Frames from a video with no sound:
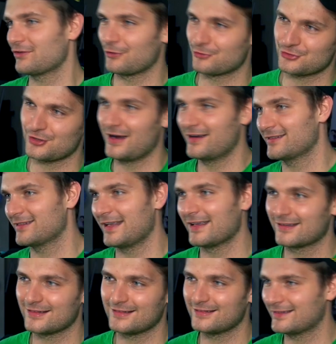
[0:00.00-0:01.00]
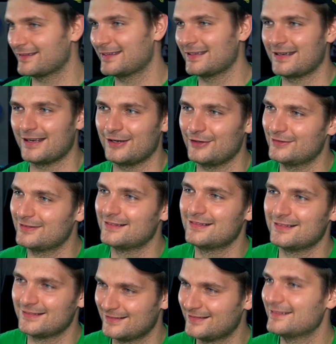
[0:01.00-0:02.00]
so they're trying to like, and they're like arguing
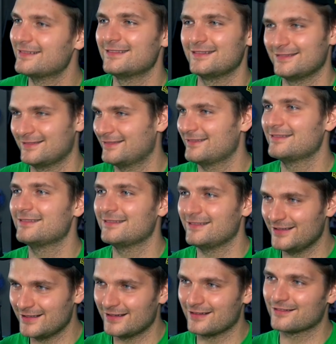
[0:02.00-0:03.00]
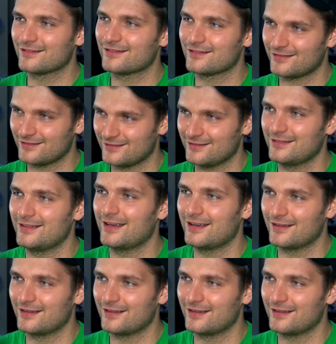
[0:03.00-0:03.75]
and fighting about like petty stuff too